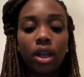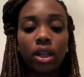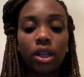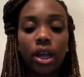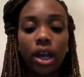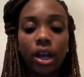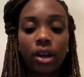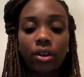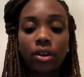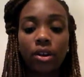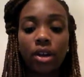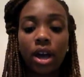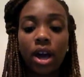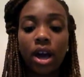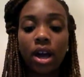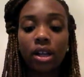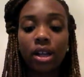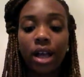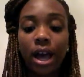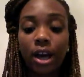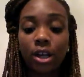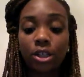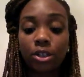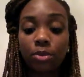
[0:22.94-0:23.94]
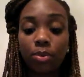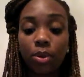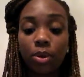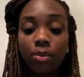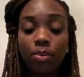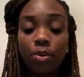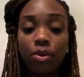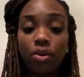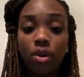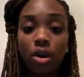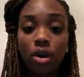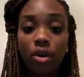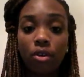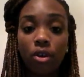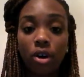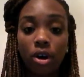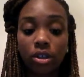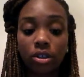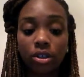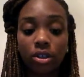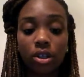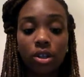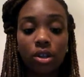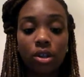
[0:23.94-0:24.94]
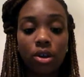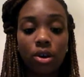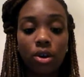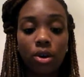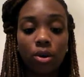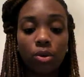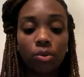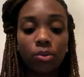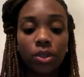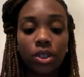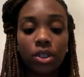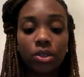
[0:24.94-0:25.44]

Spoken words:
The internet allows people across the globe